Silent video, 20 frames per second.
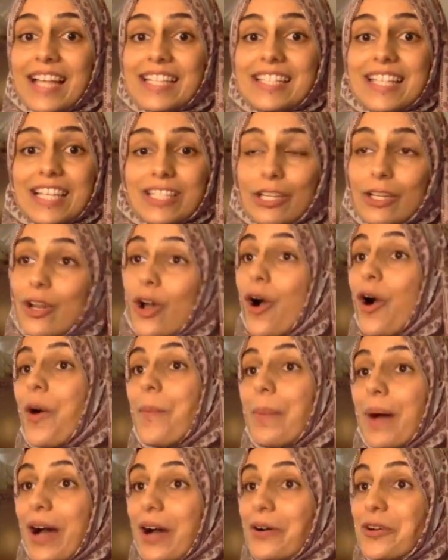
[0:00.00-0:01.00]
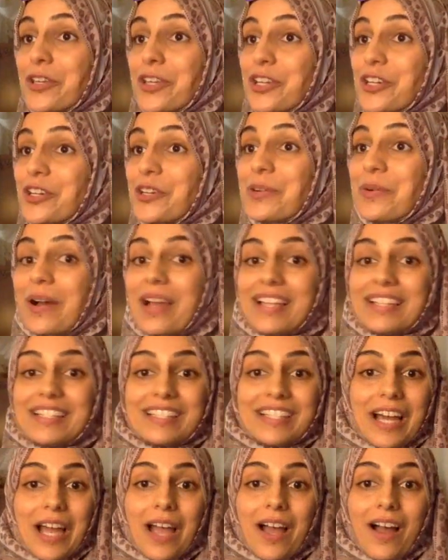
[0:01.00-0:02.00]
It says a lot about you,
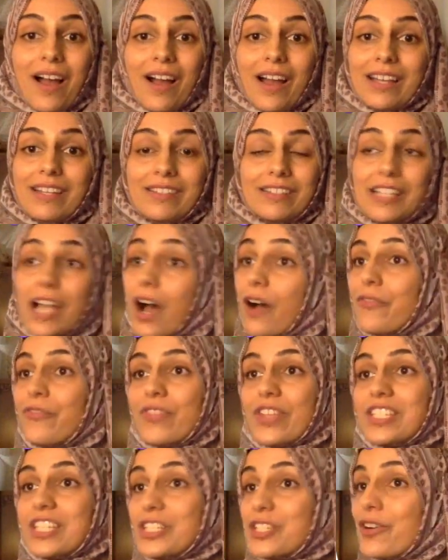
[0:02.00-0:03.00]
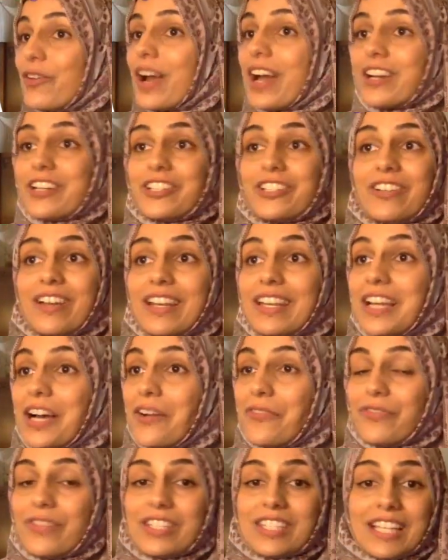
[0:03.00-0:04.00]
and I love this interaction. I
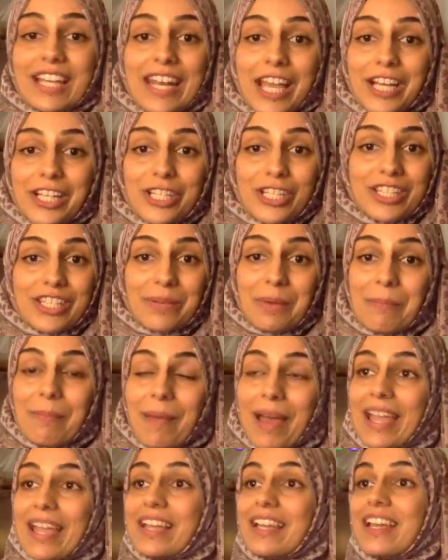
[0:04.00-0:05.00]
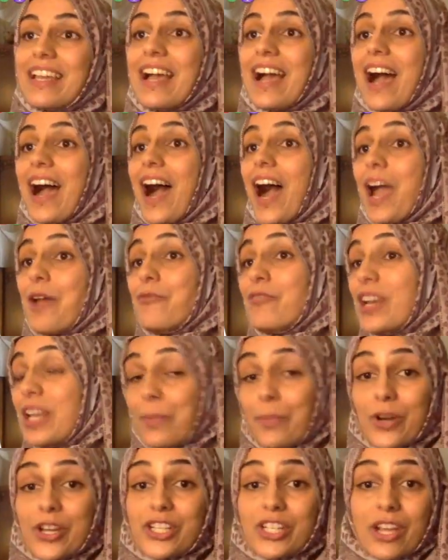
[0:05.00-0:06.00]
love this connections that we make. I
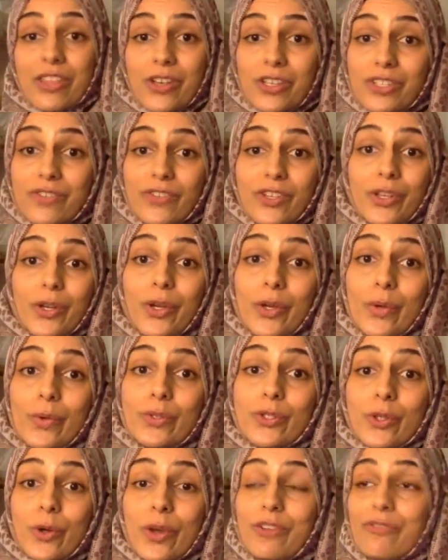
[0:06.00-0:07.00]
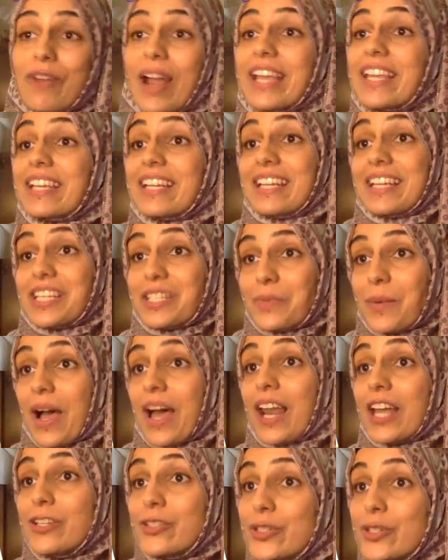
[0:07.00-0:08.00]
really appreciate those of you who join regularly as
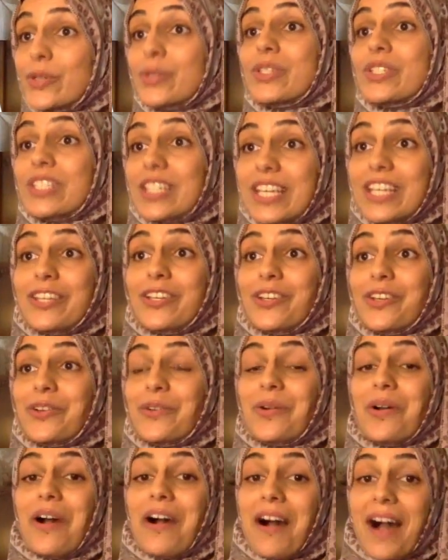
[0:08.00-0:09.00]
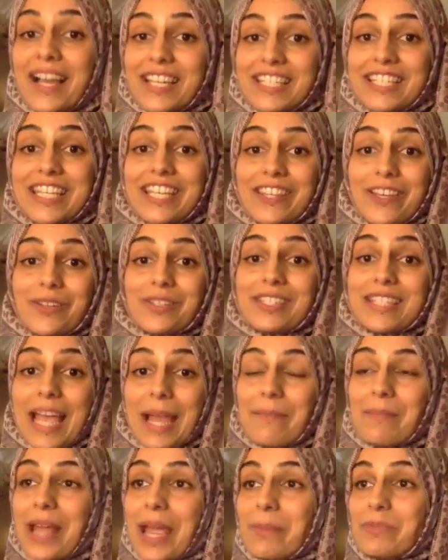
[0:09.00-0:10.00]
well. I do see you. I see those
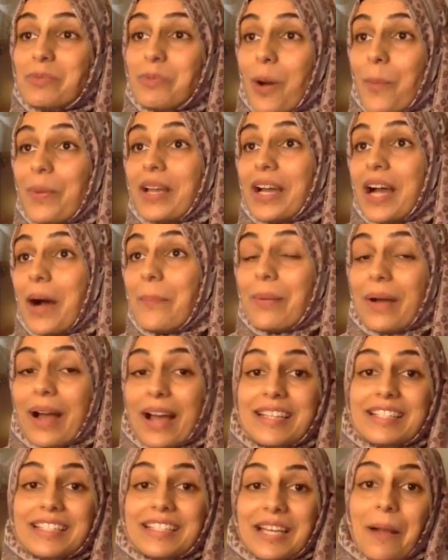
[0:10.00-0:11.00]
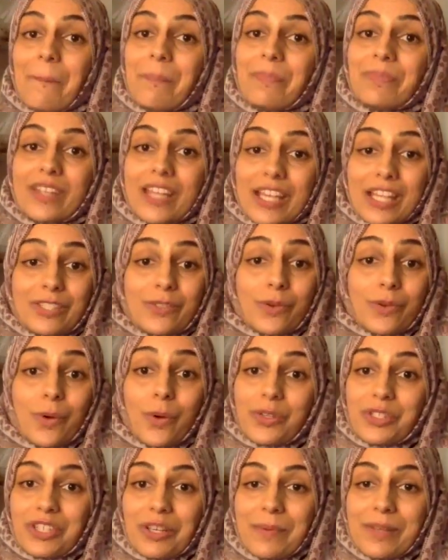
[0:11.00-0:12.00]
same names popping up, and it's
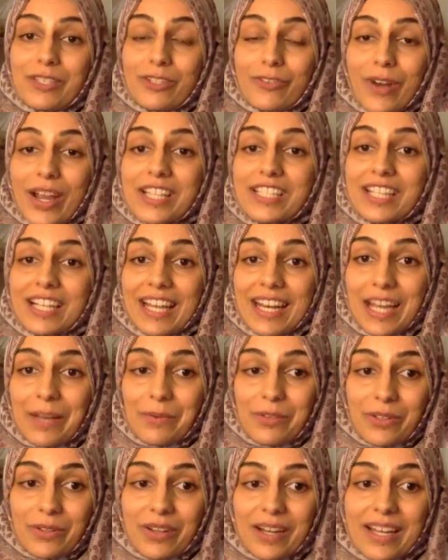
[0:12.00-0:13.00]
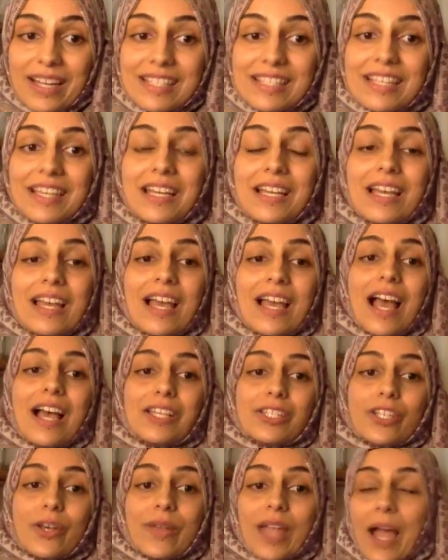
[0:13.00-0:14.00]
awesome. It's great to connect with you guys.
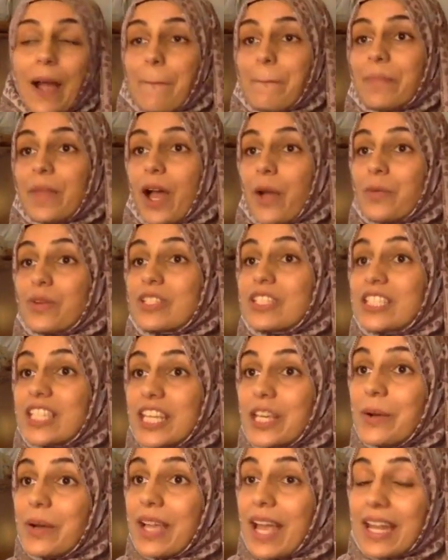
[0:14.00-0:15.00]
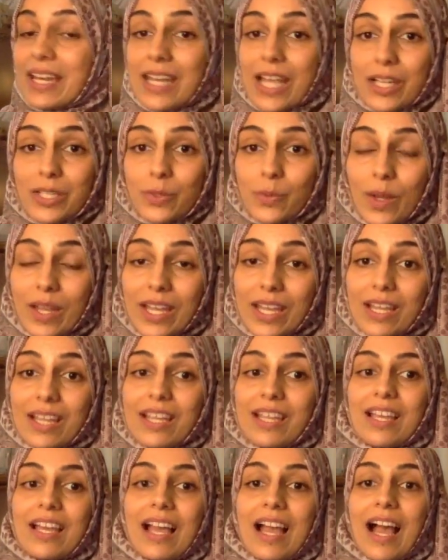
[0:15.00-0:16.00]
So yeah, I will see you again next
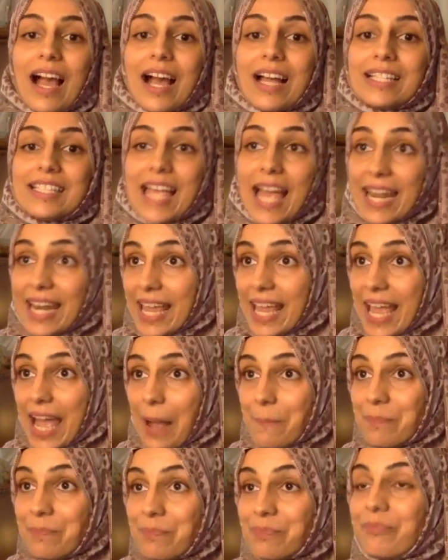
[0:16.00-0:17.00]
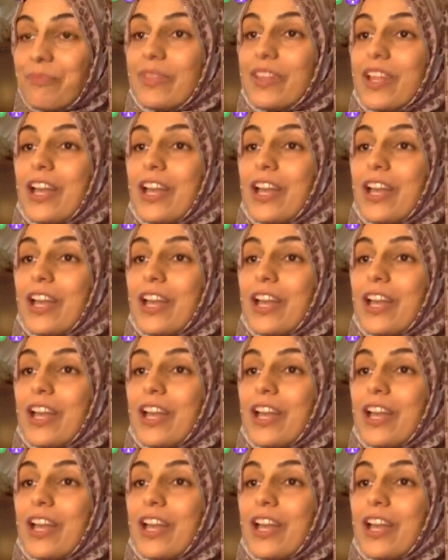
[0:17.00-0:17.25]
week, 10 a.m.